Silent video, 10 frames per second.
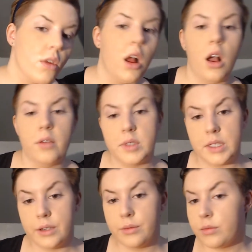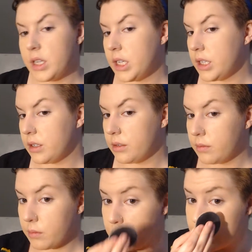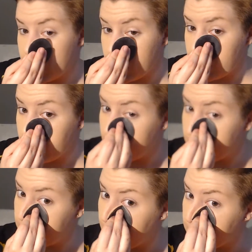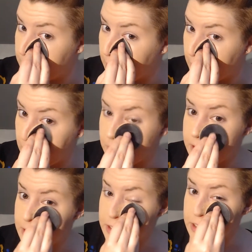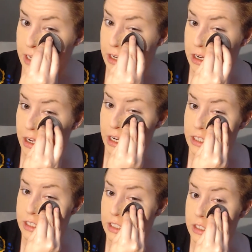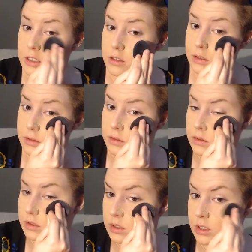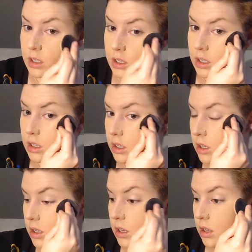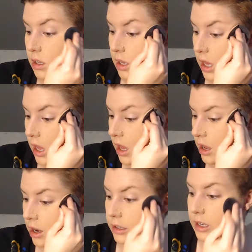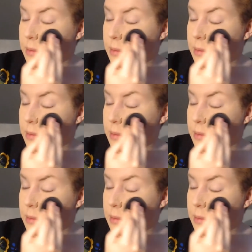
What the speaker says: obviously, we see I've dyed my hair since then. I did use a Garnier